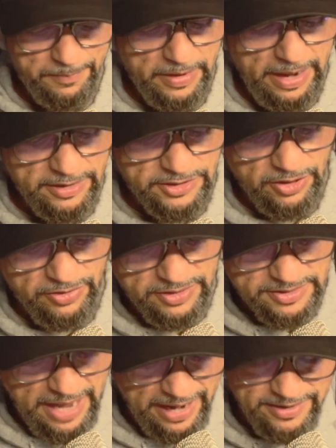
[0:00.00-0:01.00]
And so this
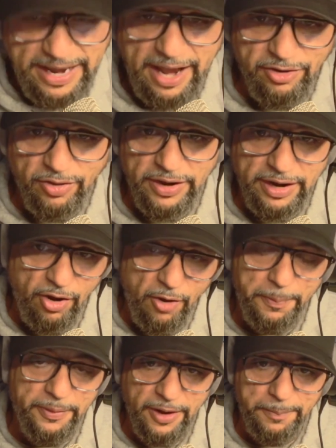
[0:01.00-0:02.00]
guy, Daniel, that I
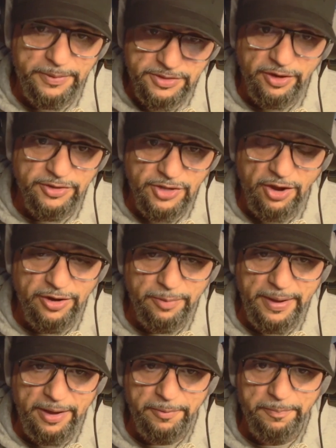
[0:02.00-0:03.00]
opened up and started talking
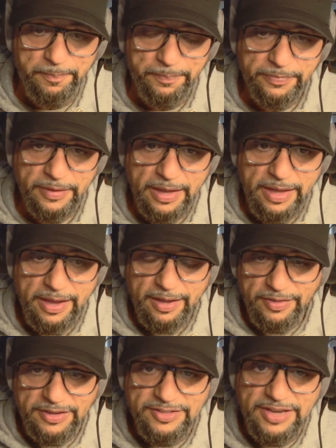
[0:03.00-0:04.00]
about,
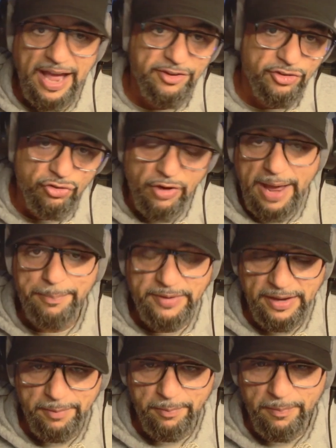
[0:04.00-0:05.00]
these guys trapped
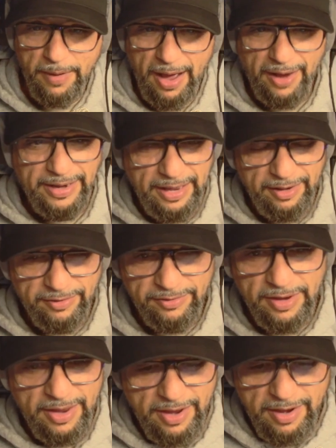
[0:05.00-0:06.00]
him on
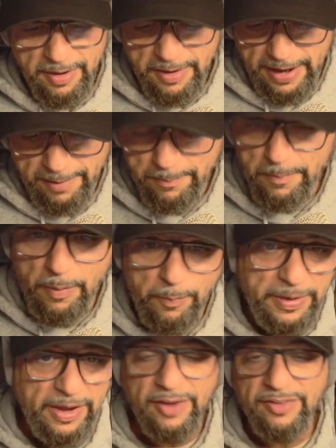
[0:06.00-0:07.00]
him
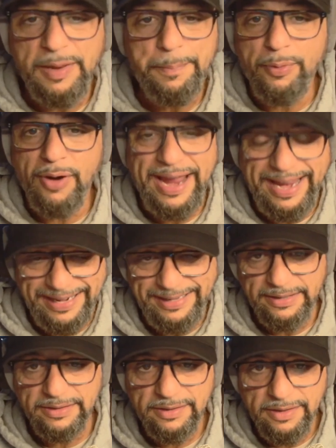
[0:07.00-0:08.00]
because he prayed.
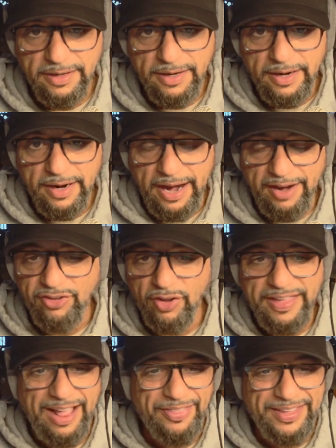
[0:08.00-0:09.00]
And so
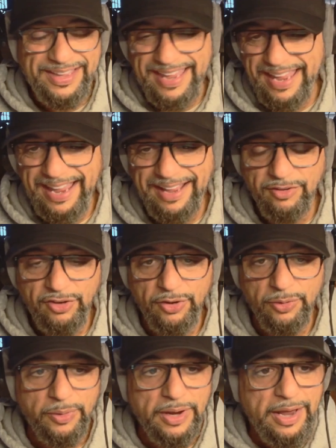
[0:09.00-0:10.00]
they got the king
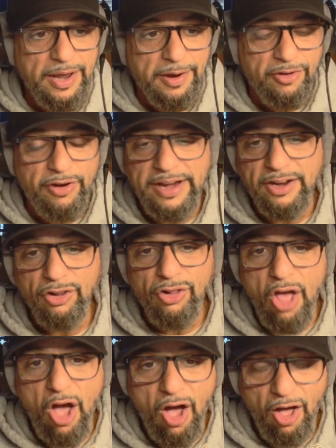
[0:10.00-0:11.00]
to create a
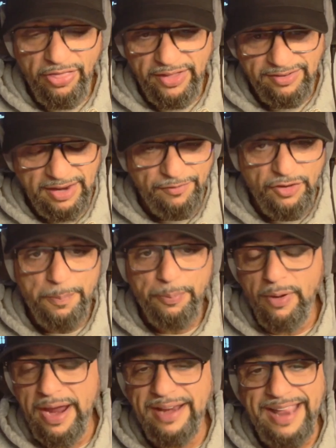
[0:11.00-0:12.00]
law that said, if you
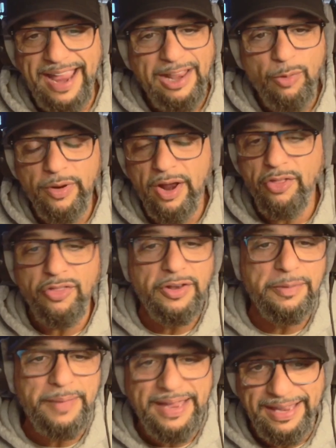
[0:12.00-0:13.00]
prayed to anyone other
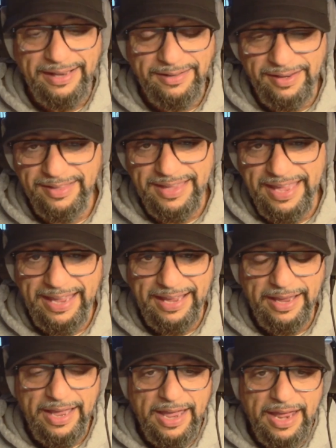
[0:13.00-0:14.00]
than me, to the
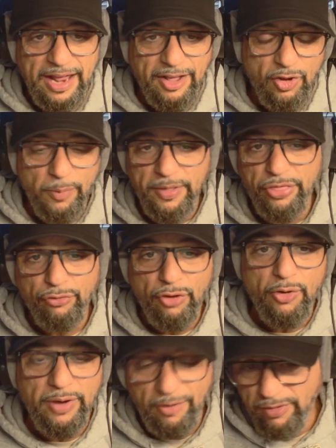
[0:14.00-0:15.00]
king, you'll be
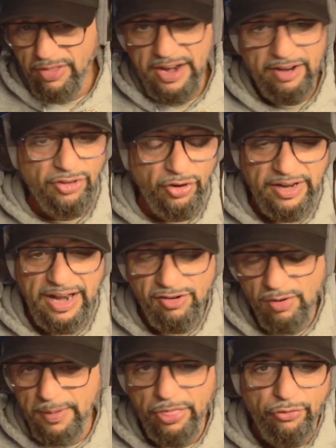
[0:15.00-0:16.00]
thrown over the next 30 days,
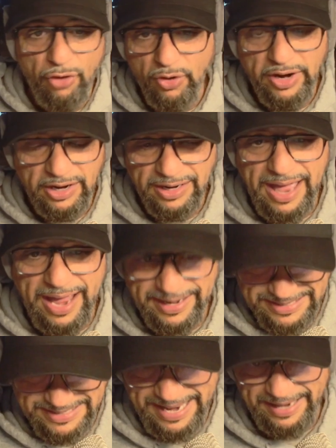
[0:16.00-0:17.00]
you'll be thrown in a
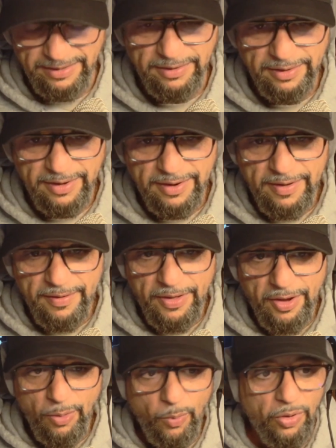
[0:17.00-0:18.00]
lion's den.
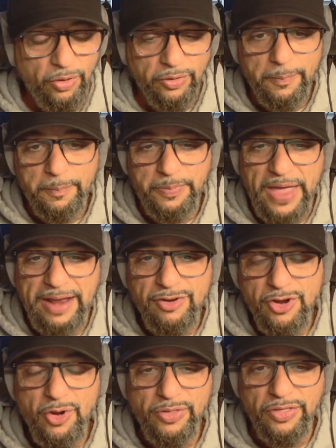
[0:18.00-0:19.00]
Well, they
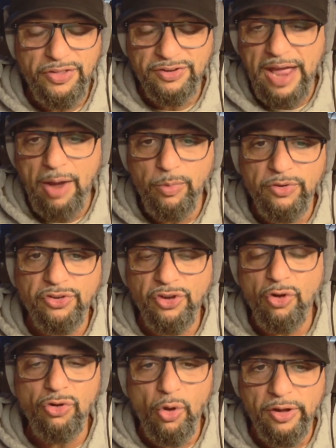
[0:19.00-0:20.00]
knew that this guy was
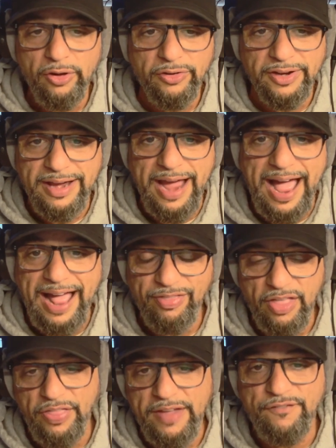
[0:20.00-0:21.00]
so loyal to God
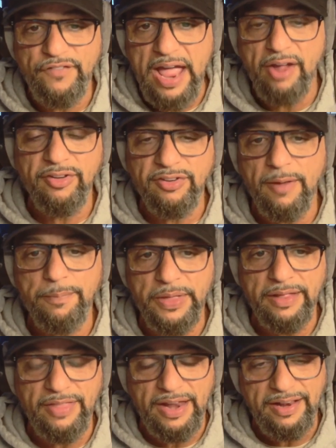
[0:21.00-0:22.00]
that they found
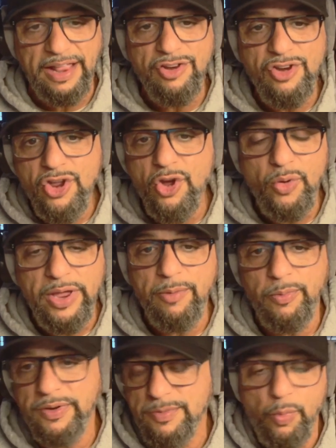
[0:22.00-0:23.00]
something that they knew he
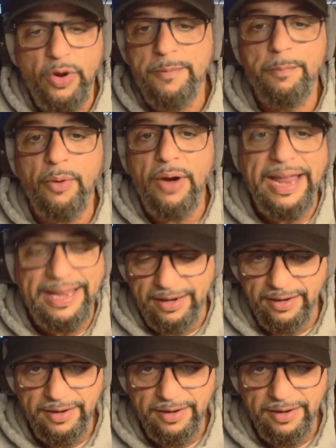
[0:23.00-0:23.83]
wouldn't break.